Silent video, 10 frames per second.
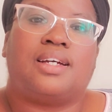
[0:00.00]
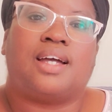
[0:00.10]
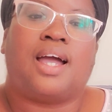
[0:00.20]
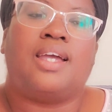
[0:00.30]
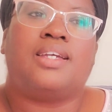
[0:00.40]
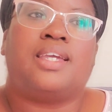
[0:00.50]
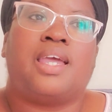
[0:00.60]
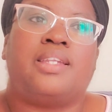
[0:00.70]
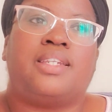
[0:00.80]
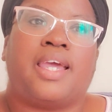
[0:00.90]
I
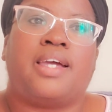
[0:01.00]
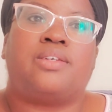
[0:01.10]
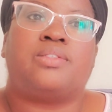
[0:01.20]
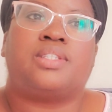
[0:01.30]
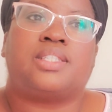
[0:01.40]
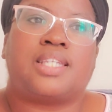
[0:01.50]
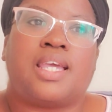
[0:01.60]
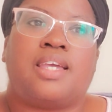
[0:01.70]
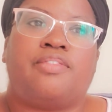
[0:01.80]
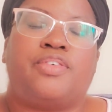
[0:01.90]
can now
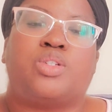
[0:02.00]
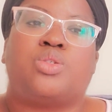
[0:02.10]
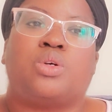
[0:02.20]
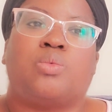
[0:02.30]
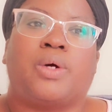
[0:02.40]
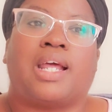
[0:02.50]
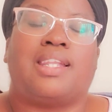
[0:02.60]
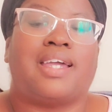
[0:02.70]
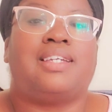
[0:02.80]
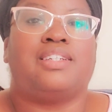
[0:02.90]
say for sure what I
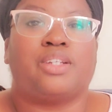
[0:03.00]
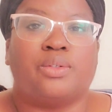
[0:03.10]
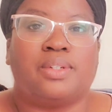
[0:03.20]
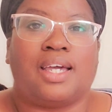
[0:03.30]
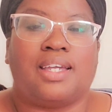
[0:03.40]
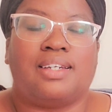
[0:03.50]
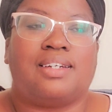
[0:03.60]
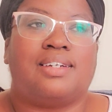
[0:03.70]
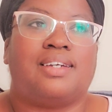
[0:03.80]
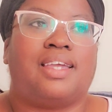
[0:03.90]
like and don't like.
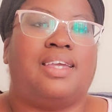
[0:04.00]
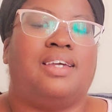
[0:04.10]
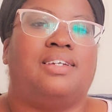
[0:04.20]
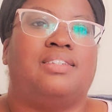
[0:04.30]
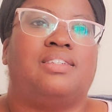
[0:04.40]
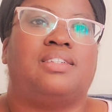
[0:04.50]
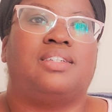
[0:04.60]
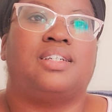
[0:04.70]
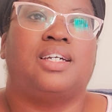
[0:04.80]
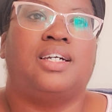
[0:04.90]
And
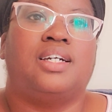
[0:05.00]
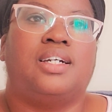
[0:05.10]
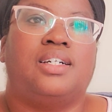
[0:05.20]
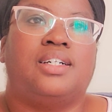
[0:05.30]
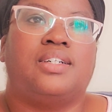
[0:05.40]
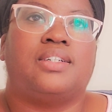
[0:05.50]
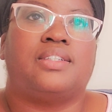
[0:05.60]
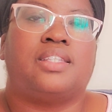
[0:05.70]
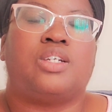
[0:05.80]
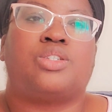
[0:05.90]

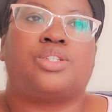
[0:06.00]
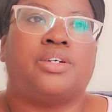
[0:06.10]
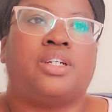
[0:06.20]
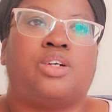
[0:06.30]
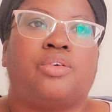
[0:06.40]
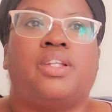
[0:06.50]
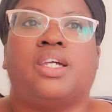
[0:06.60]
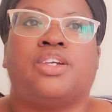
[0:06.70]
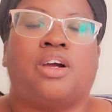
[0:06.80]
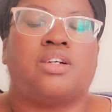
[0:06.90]
there's certain
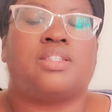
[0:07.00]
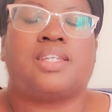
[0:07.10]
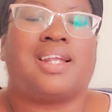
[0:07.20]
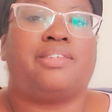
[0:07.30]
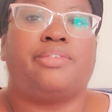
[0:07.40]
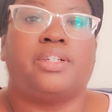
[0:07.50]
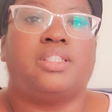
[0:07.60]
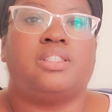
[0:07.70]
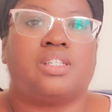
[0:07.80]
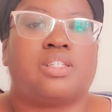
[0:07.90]
acrylic yarns that I
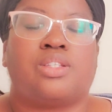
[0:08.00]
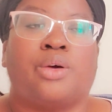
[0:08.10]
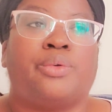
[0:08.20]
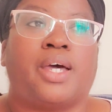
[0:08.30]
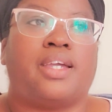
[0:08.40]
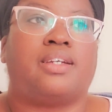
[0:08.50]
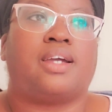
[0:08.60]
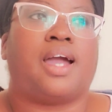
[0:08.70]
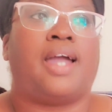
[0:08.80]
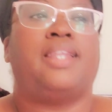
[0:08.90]
really just don't like.
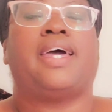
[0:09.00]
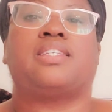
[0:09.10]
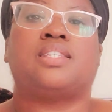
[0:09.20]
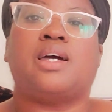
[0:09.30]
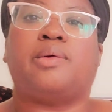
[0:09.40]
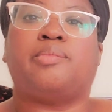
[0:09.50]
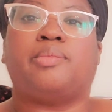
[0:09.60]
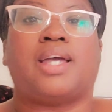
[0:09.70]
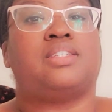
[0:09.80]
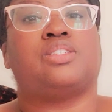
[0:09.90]
I like some,
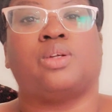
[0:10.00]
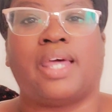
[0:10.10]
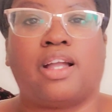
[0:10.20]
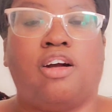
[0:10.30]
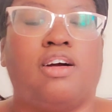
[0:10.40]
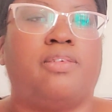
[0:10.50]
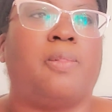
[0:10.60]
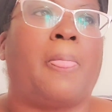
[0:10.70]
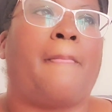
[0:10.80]
I just don't like all.